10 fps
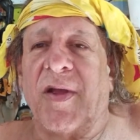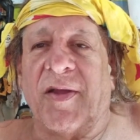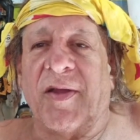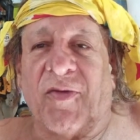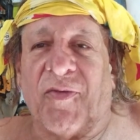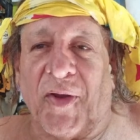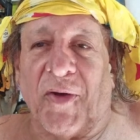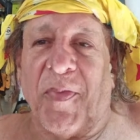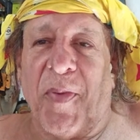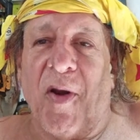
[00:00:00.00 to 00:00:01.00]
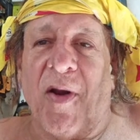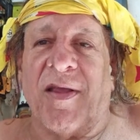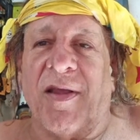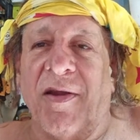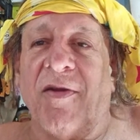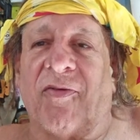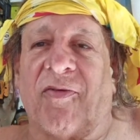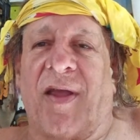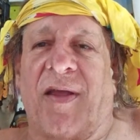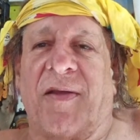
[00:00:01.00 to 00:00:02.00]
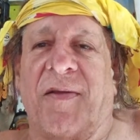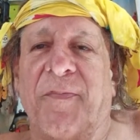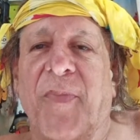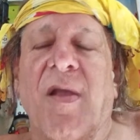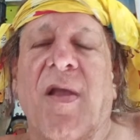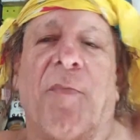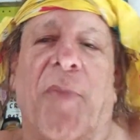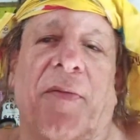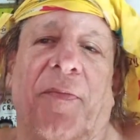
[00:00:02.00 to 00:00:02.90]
It's third-party hearsay. But